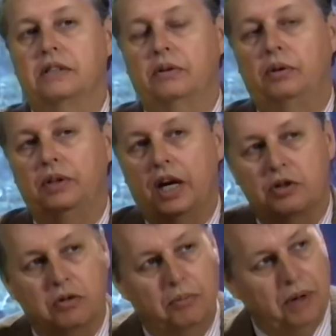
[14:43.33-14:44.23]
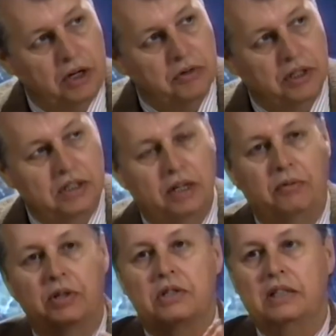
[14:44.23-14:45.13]
the whole natural matrix out
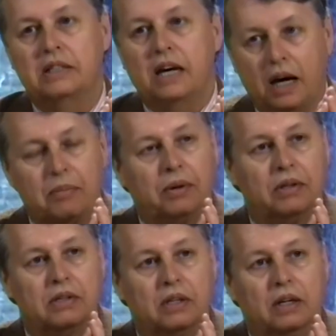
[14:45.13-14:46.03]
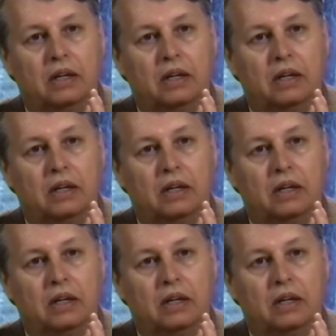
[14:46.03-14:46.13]
of which this happens,